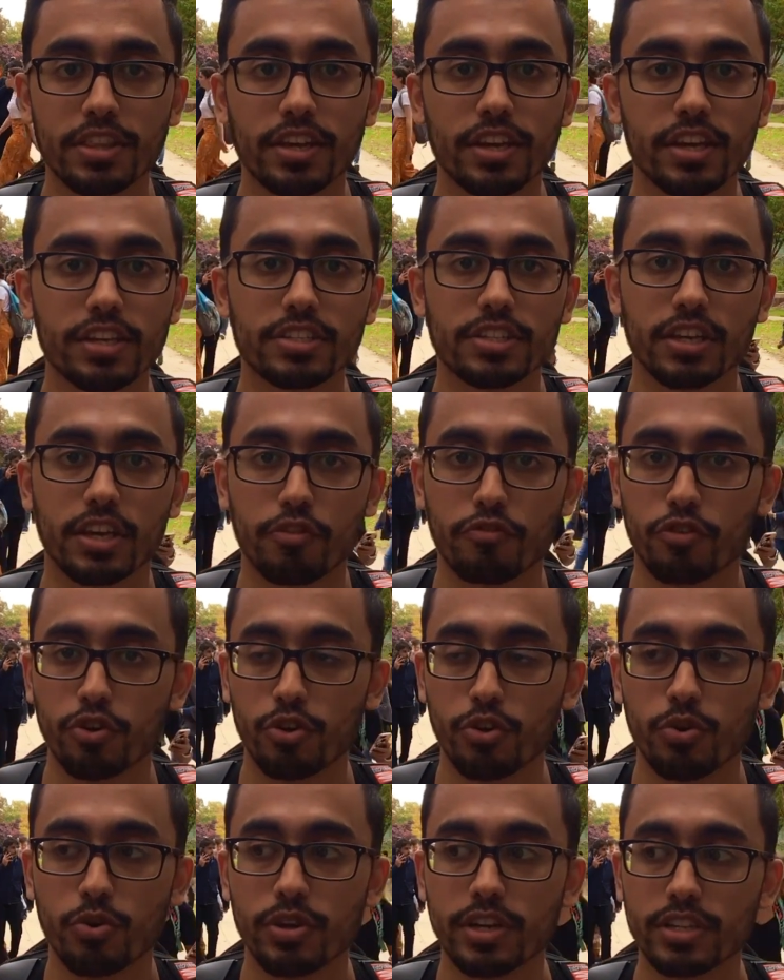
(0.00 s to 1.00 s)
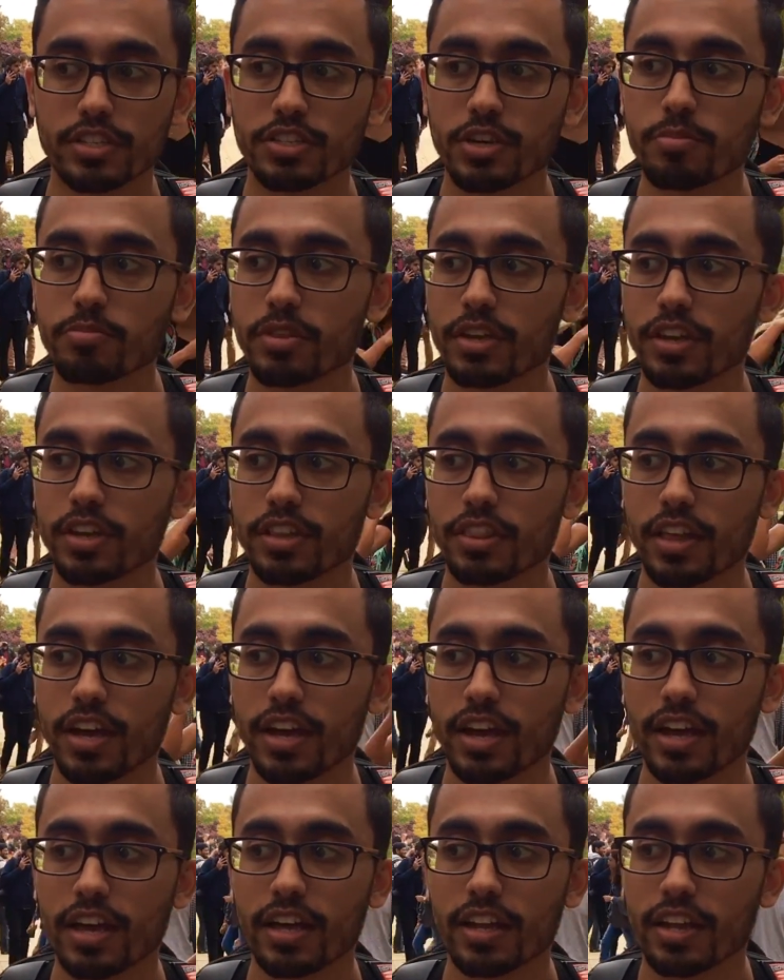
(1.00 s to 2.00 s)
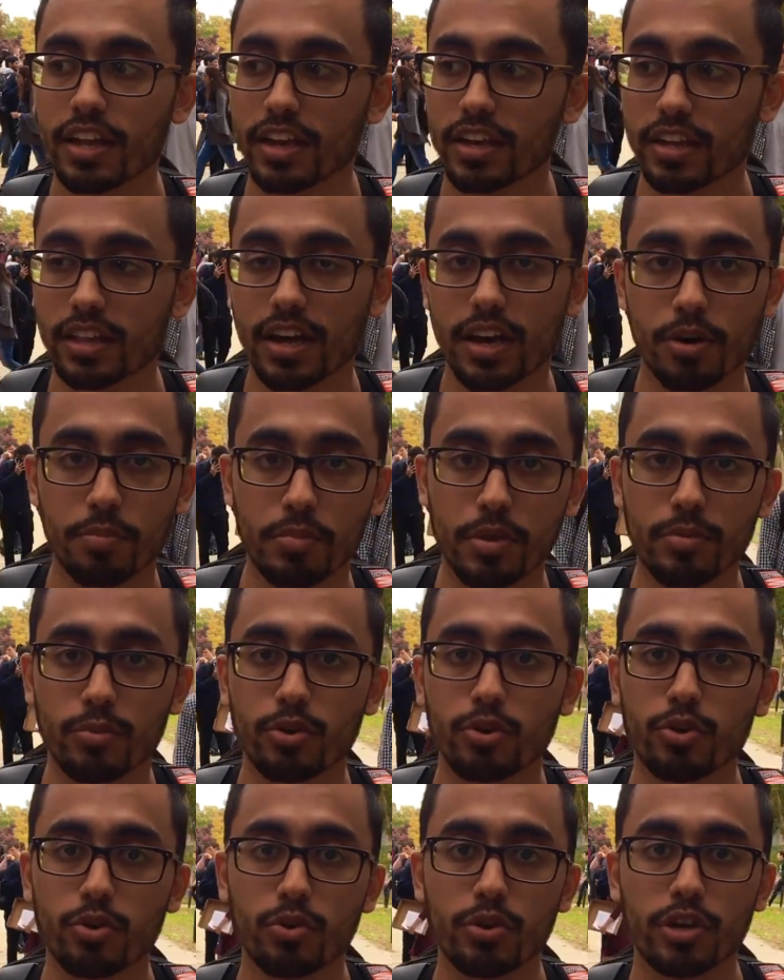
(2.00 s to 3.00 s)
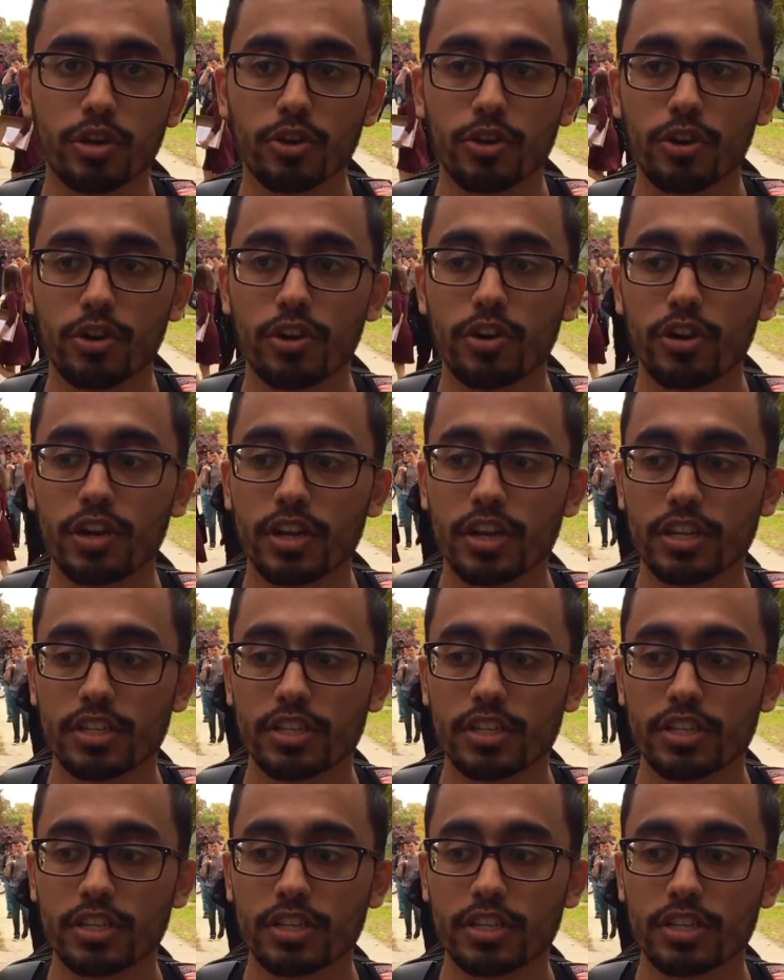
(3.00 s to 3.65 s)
thing is like if you're doing something that like a lot of people are doing or